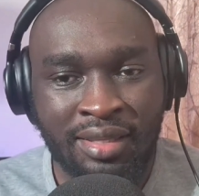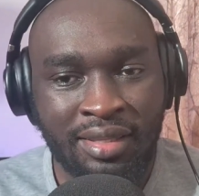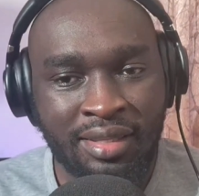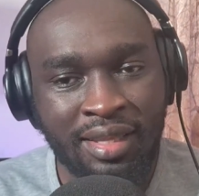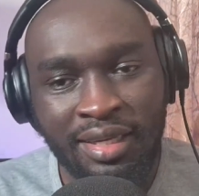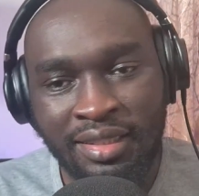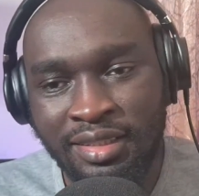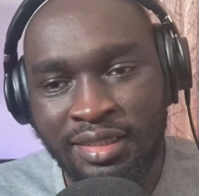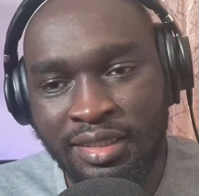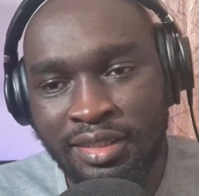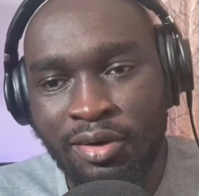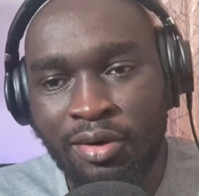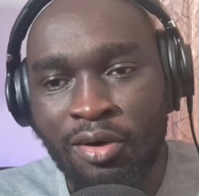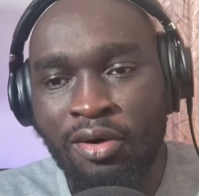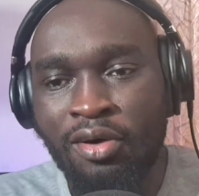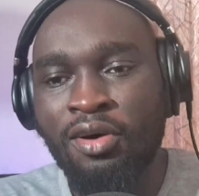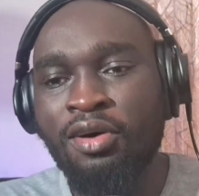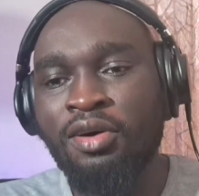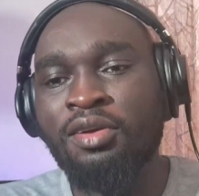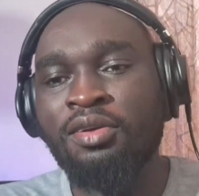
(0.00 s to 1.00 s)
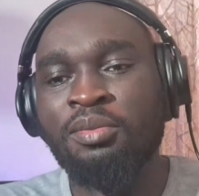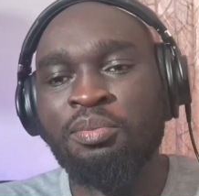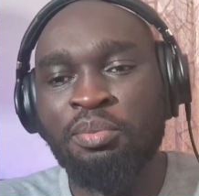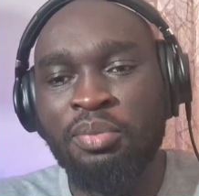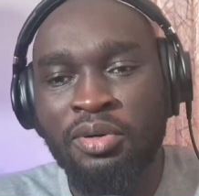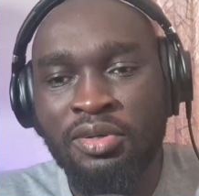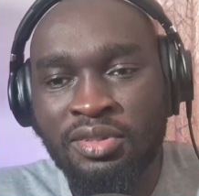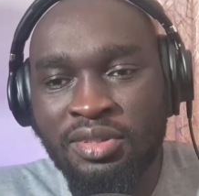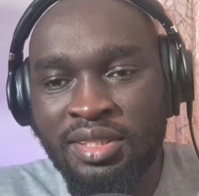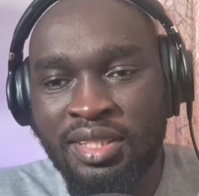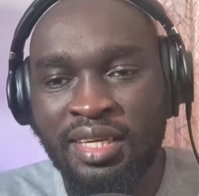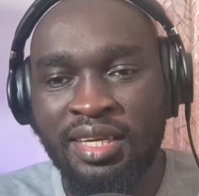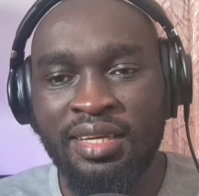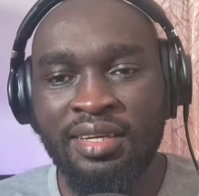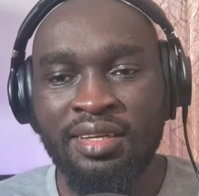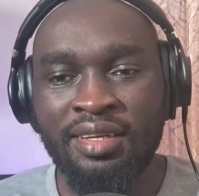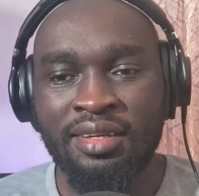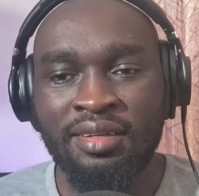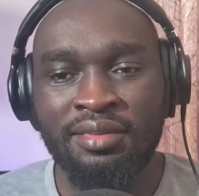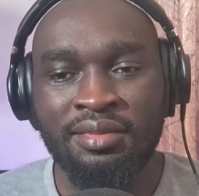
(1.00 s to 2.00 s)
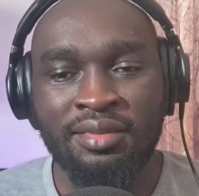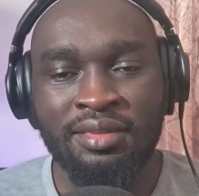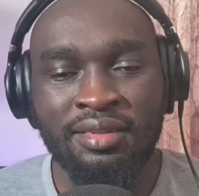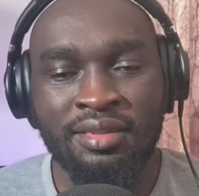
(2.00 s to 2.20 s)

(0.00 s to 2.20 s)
that goal post area.